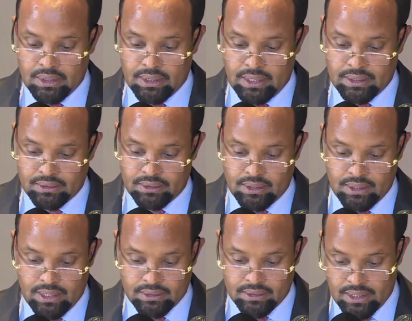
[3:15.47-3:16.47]
as
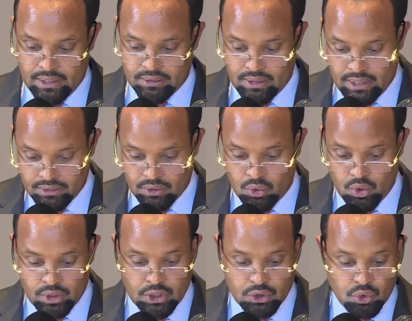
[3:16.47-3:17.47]
a
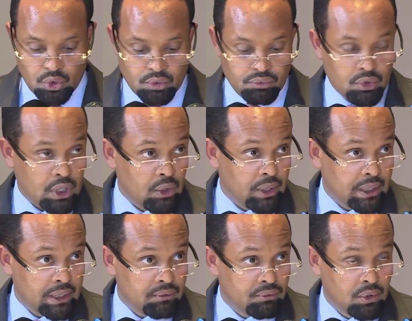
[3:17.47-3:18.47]
cornerstone for
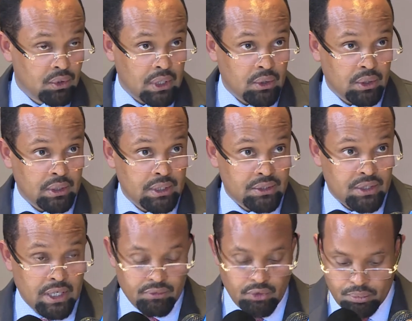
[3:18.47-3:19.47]
our
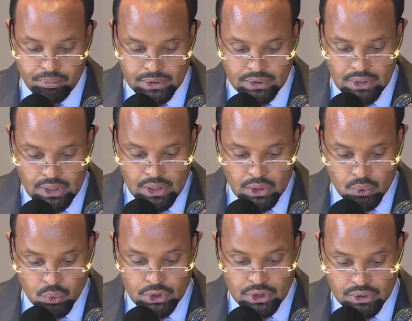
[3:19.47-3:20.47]
industrial development,
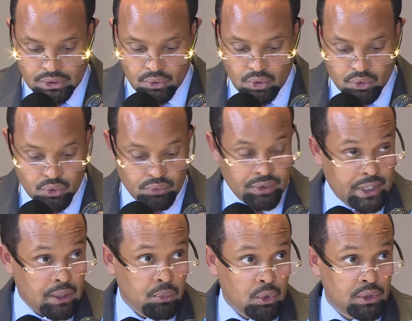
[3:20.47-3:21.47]
which is also
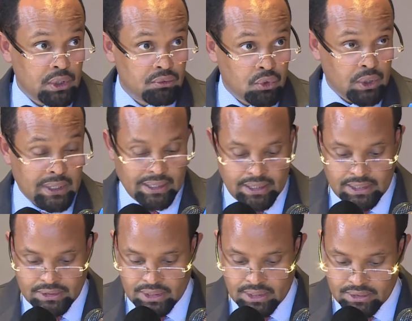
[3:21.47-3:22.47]
very important for
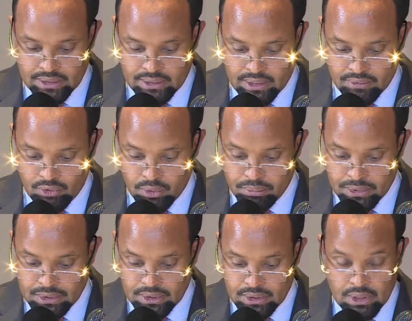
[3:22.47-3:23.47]
agricultural sector
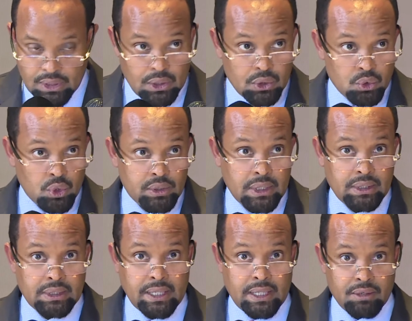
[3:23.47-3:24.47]
development, so that
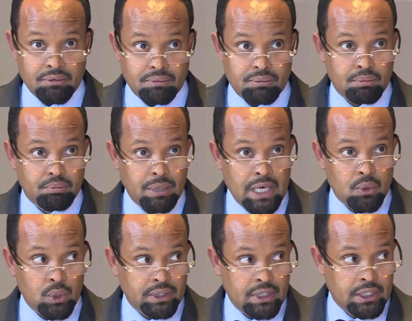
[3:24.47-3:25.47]
it can have
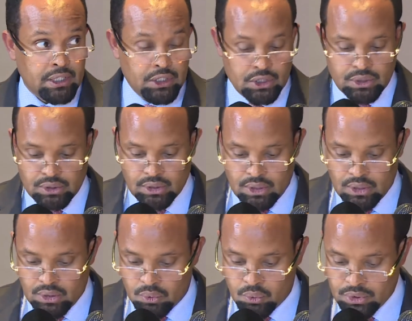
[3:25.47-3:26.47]
backward linkages
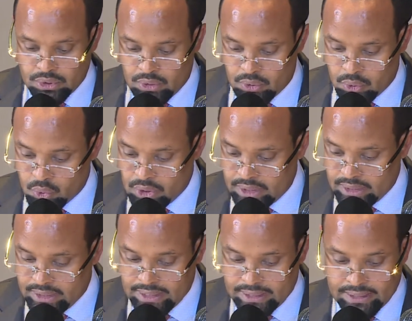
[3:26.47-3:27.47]
with our rural
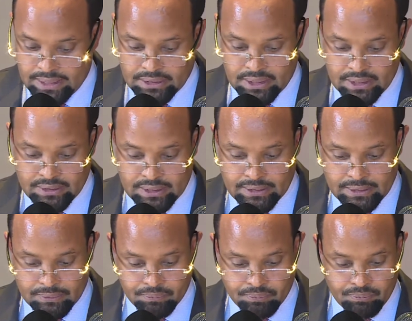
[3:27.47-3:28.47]
and agricultural sector.
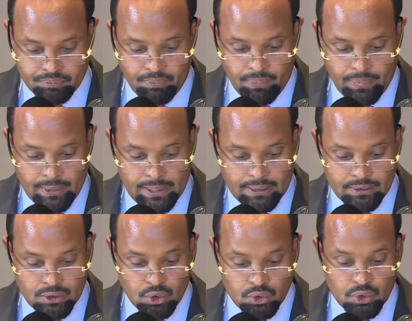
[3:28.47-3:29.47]
And
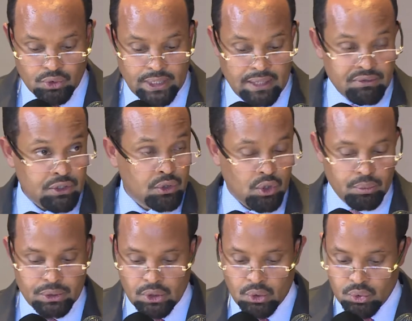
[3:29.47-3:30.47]
this also drives
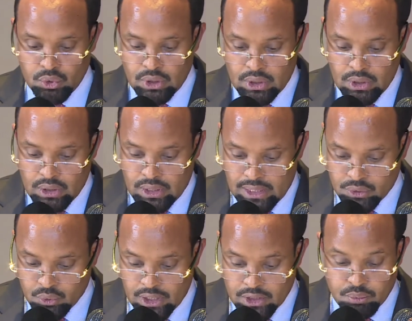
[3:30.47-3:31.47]
economic growth as
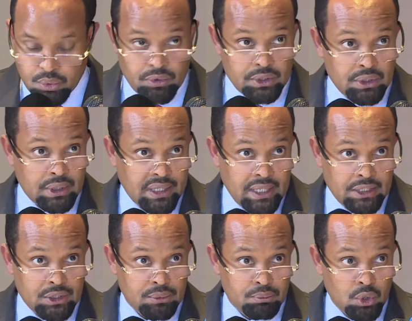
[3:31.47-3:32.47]
well as poverty
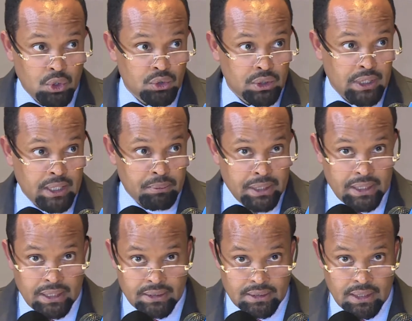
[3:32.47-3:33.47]
reduction, both in urban
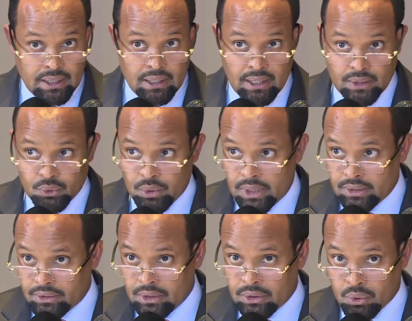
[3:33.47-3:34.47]
areas as well
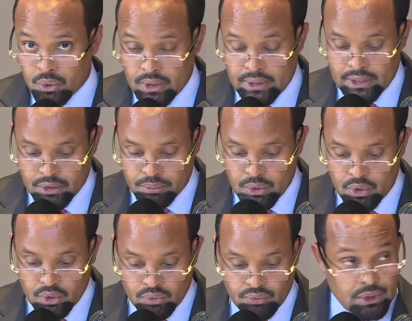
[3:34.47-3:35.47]
as in rural areas
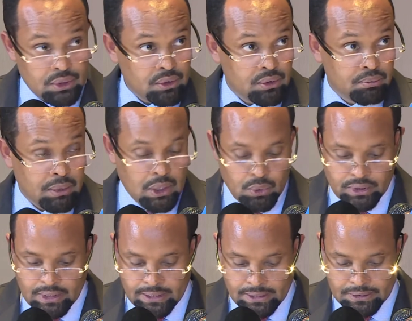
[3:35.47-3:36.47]
because of its backward
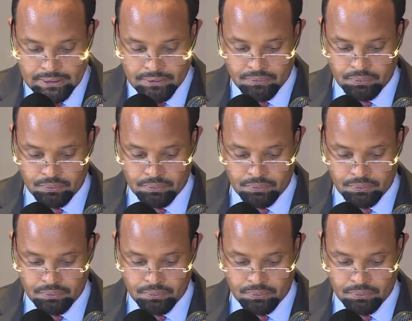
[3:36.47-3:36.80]
linkages.